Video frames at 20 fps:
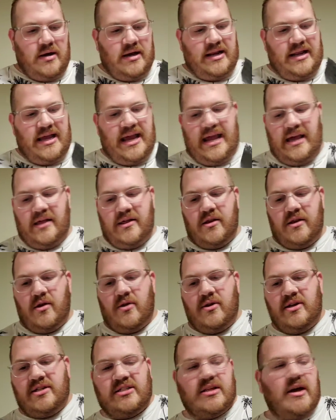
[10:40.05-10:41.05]
inhaling
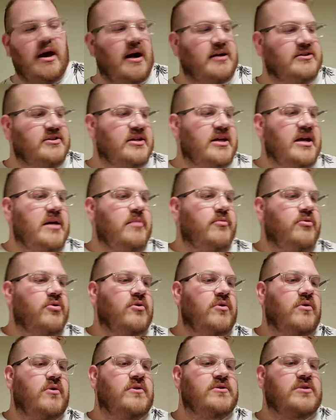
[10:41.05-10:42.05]
all these toxic
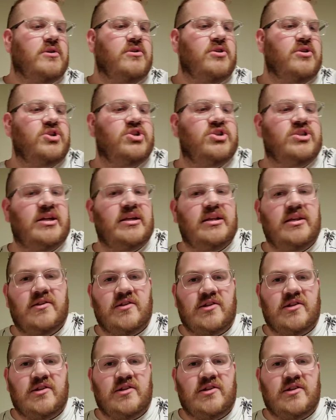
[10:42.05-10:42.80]
chemicals, all this shit.